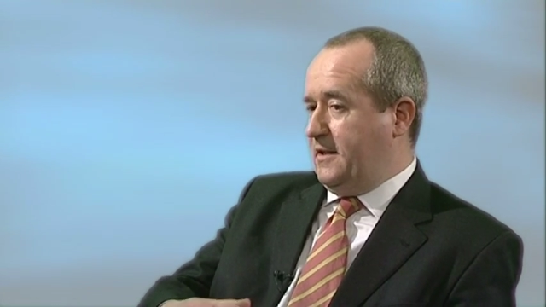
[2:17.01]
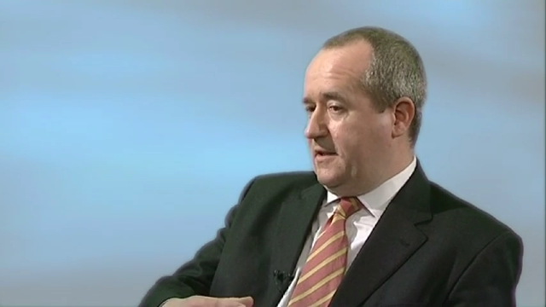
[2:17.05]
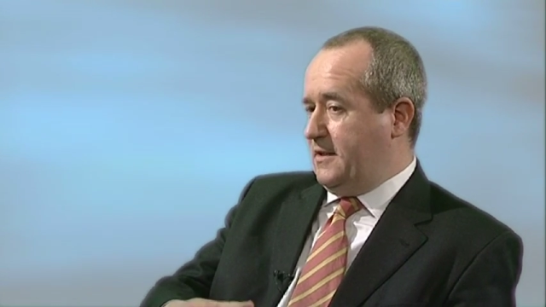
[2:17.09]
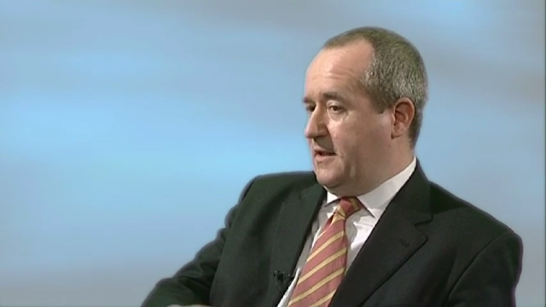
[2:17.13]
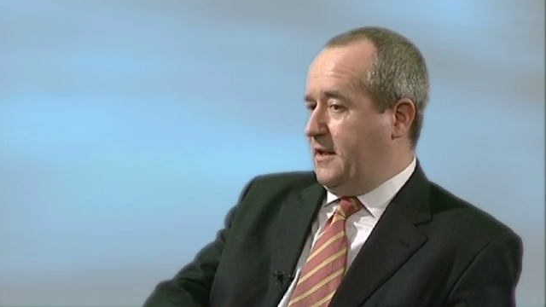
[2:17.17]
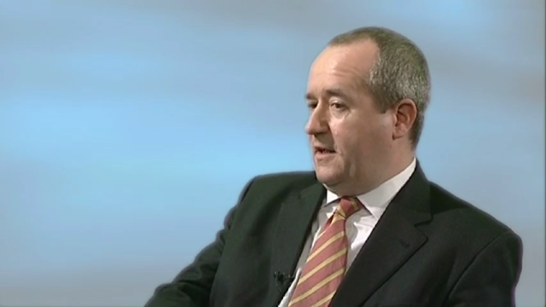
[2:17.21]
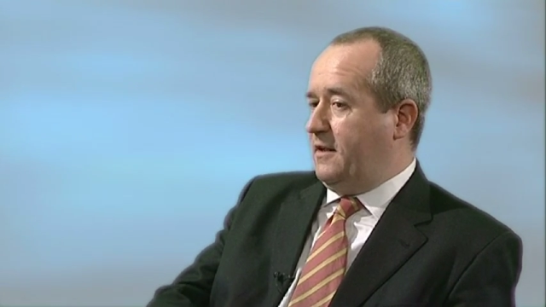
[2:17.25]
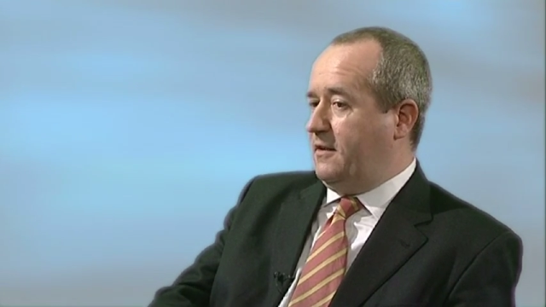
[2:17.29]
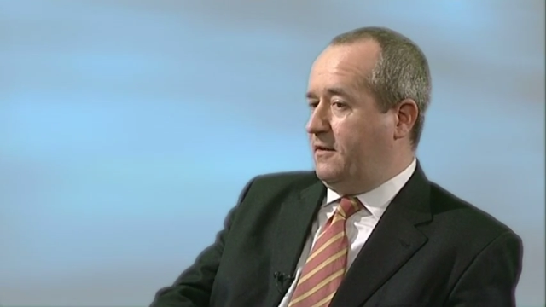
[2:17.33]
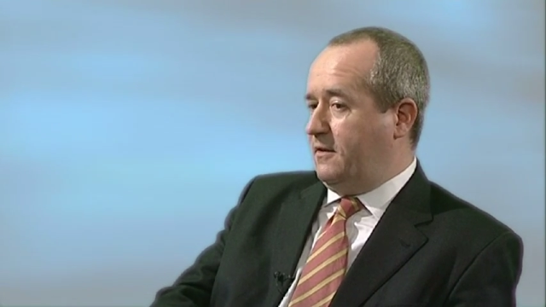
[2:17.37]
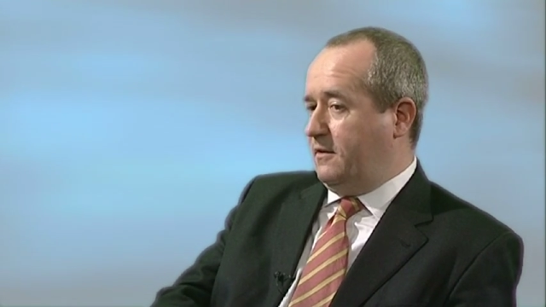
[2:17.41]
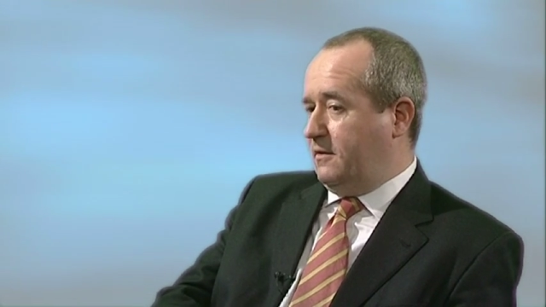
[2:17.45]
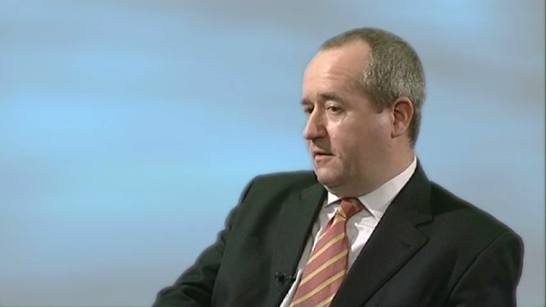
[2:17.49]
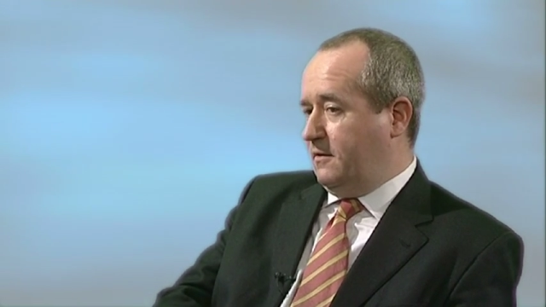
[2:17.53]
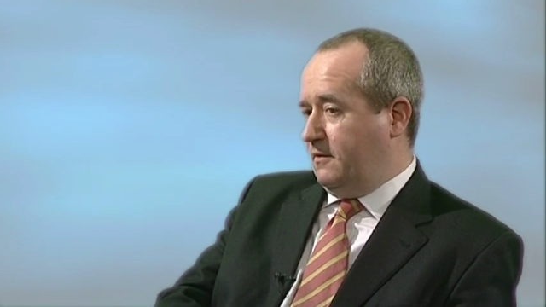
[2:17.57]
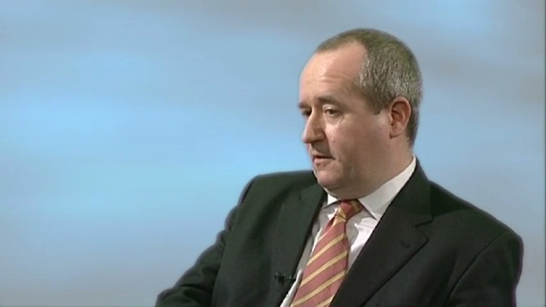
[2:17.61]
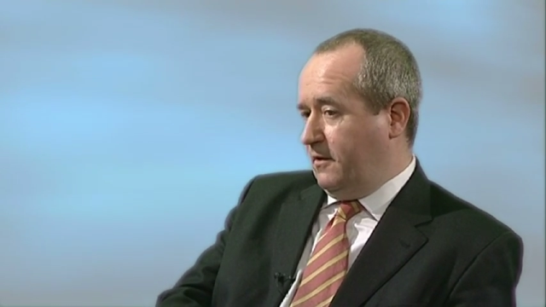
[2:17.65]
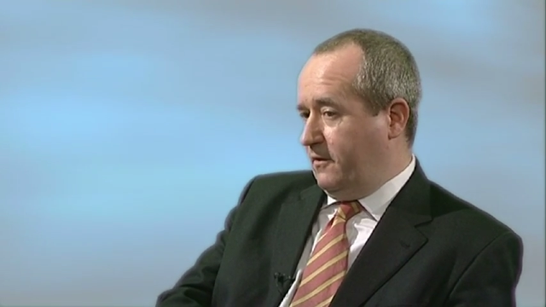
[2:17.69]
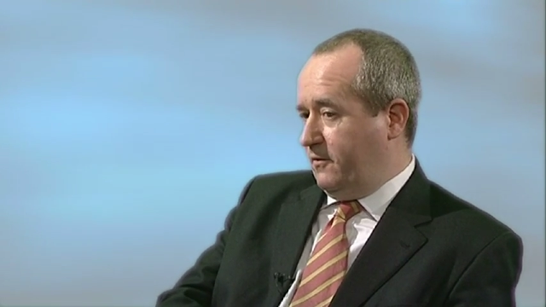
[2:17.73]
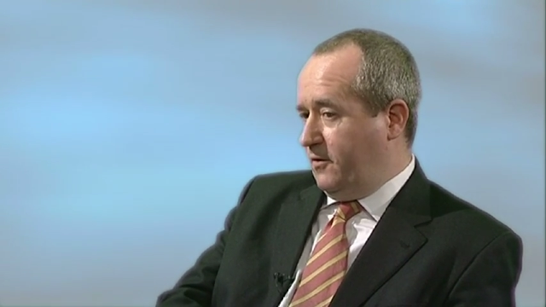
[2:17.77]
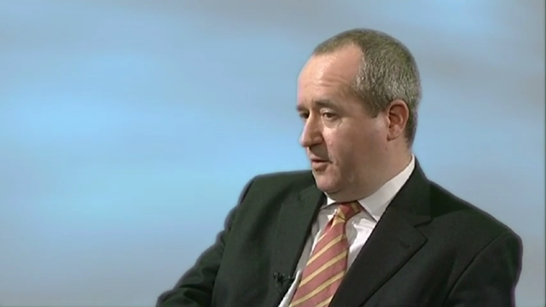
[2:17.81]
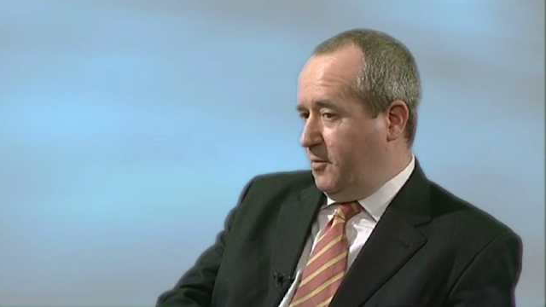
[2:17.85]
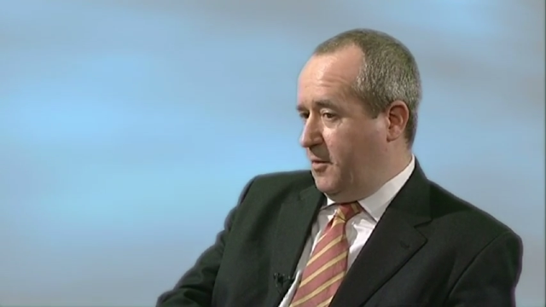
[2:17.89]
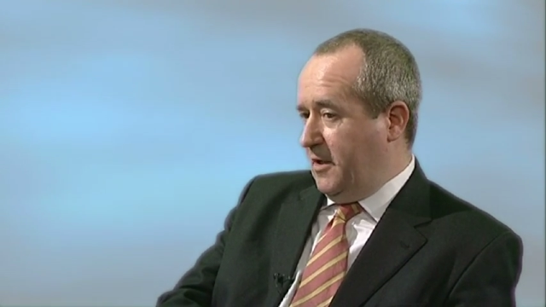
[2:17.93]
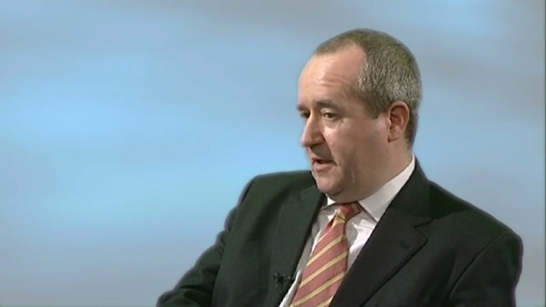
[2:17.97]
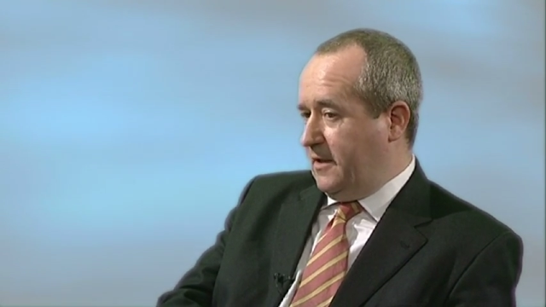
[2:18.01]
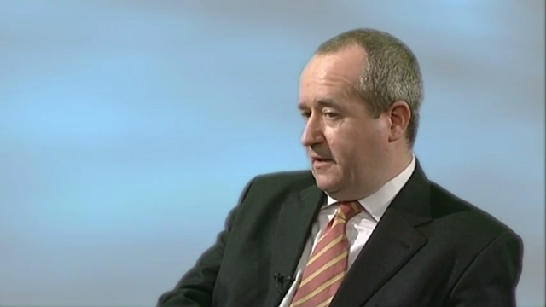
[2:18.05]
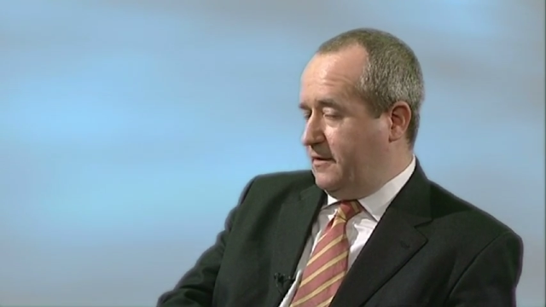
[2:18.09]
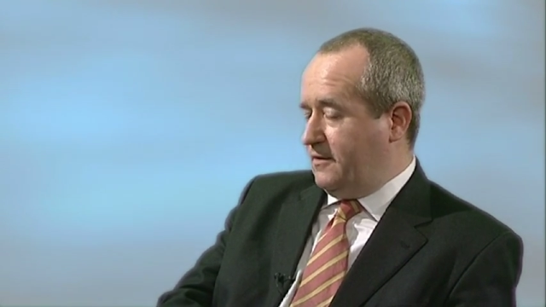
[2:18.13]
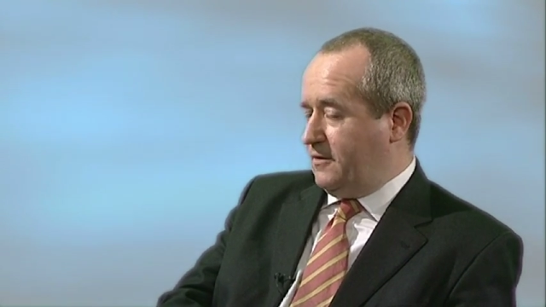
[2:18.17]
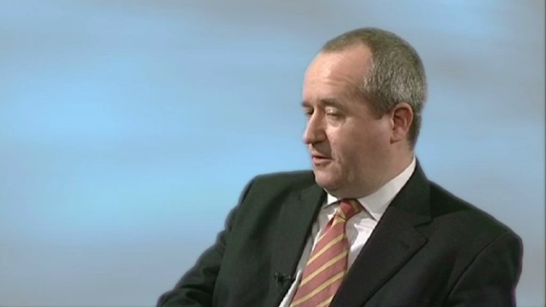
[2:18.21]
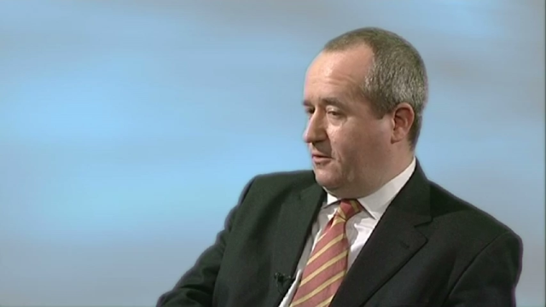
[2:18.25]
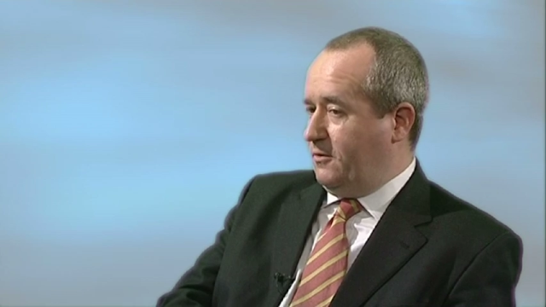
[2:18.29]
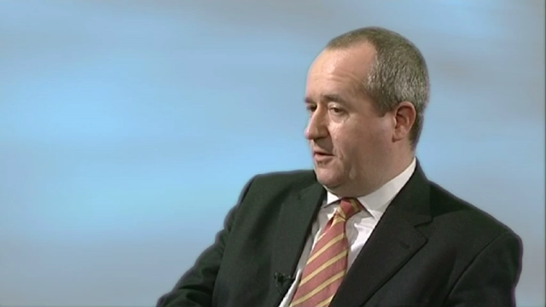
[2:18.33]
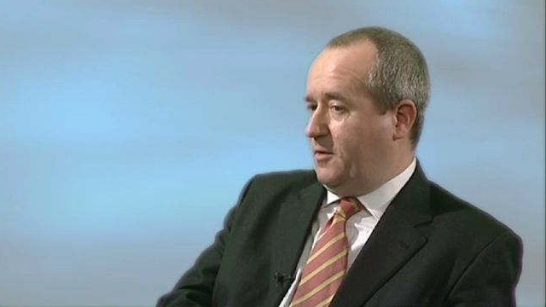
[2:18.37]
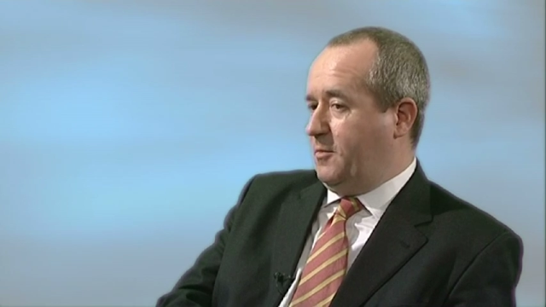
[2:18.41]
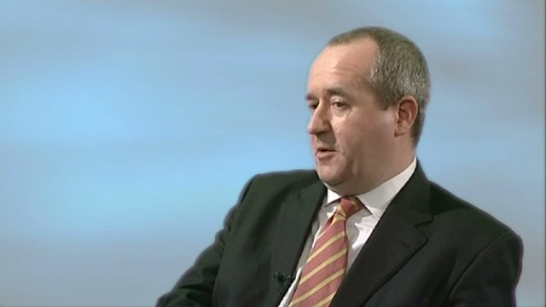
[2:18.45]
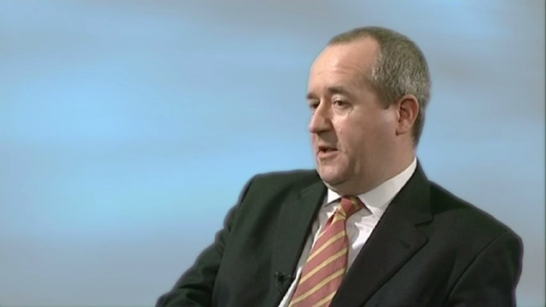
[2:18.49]
agenda of your meeting is
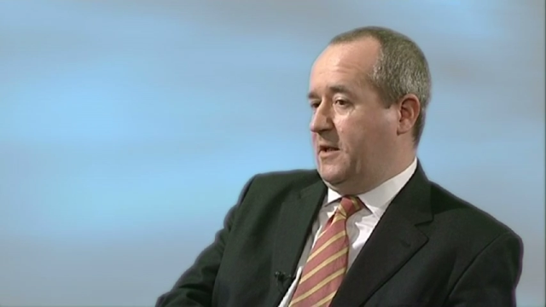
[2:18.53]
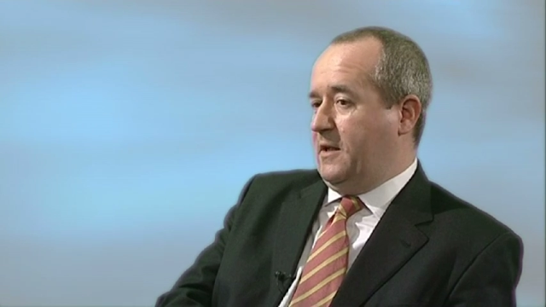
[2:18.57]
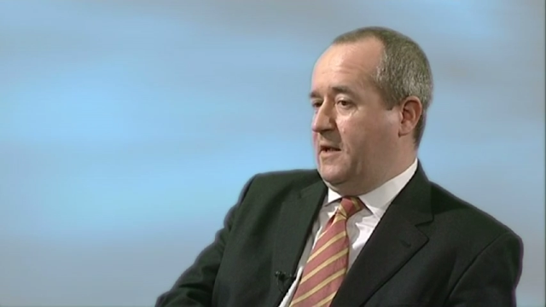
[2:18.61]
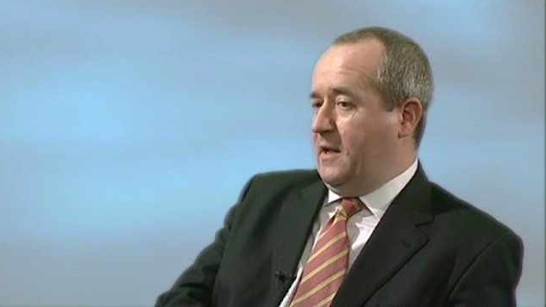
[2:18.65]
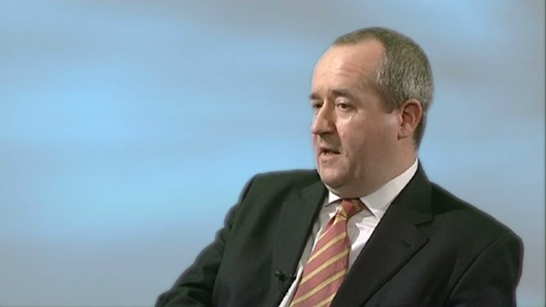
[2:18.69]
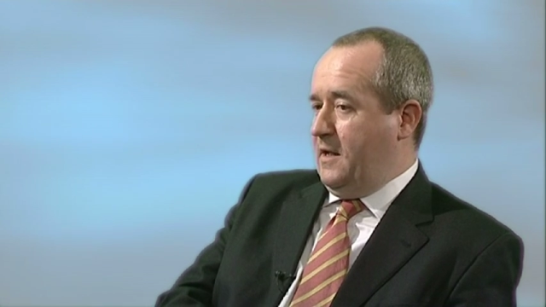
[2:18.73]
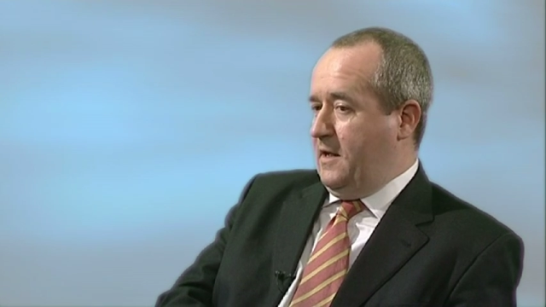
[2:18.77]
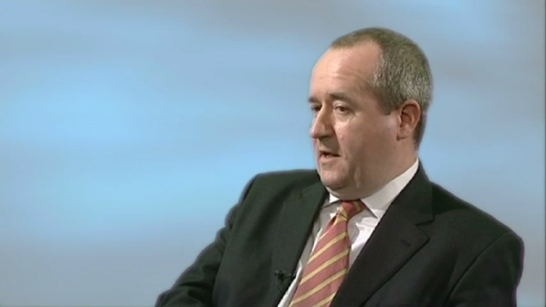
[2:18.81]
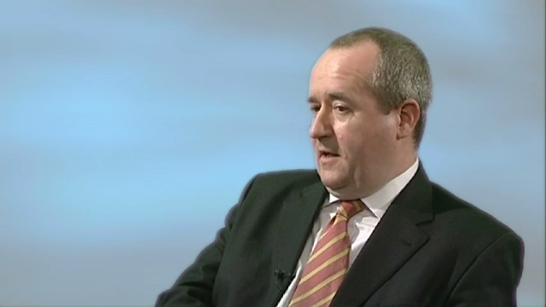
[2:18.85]
going to be,